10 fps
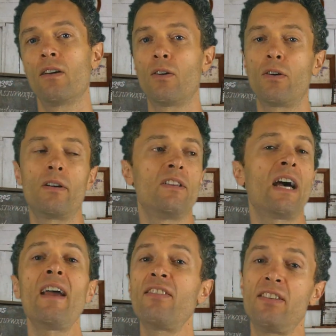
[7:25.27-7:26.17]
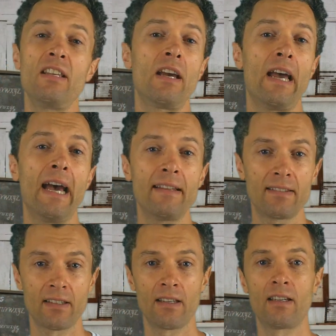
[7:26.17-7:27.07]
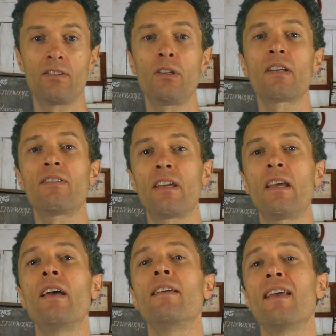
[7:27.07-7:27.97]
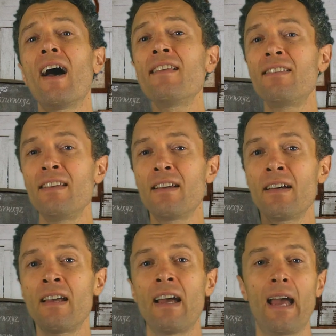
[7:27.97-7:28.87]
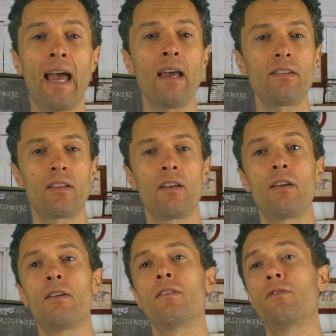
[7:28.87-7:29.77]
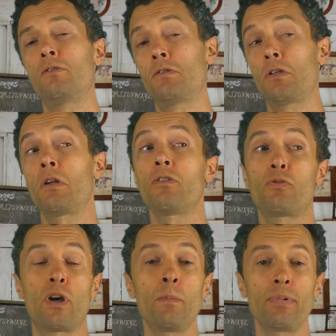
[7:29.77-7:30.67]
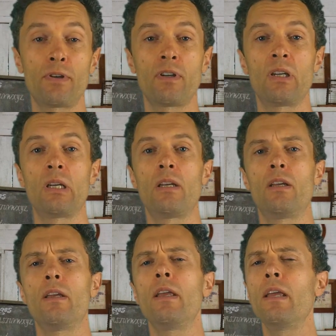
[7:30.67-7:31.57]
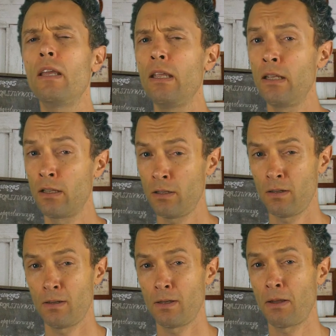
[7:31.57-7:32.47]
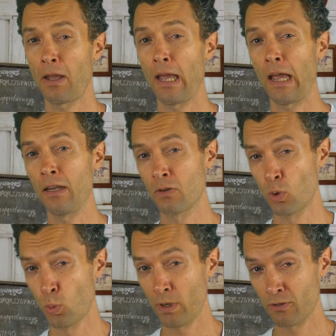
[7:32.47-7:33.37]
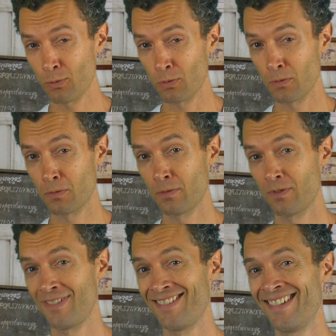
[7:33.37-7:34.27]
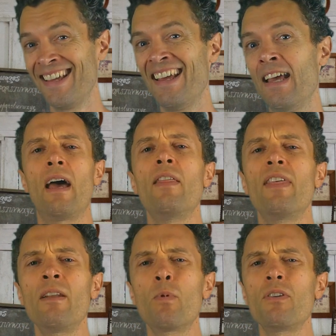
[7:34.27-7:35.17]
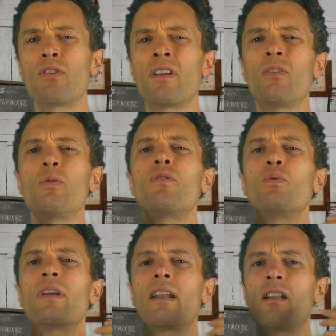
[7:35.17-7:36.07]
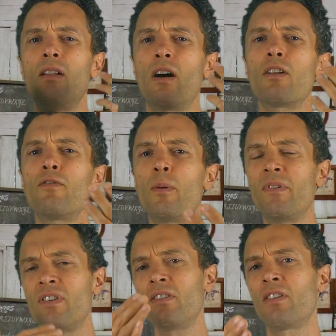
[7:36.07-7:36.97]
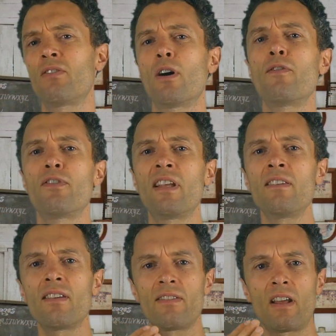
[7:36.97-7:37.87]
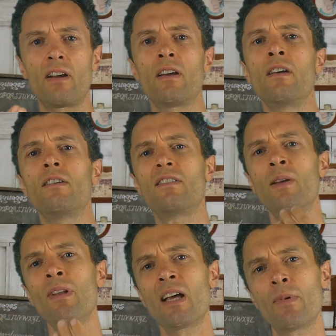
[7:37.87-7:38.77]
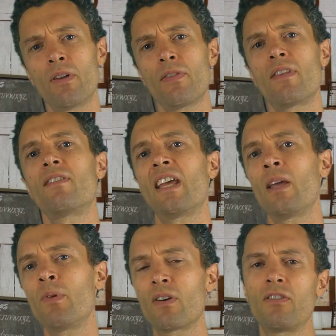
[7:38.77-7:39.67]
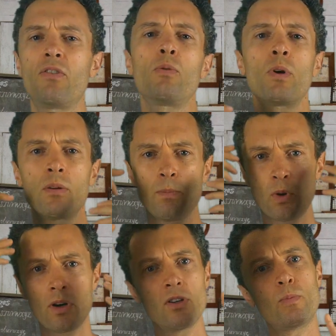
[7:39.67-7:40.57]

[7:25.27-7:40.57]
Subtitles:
or jeg siger at. So you can say, jeg siger at Donald Trump ikke er en god person. And then what you can do to get a lot of repetitions of sentences that are similar but not the same, because you don't want to bore your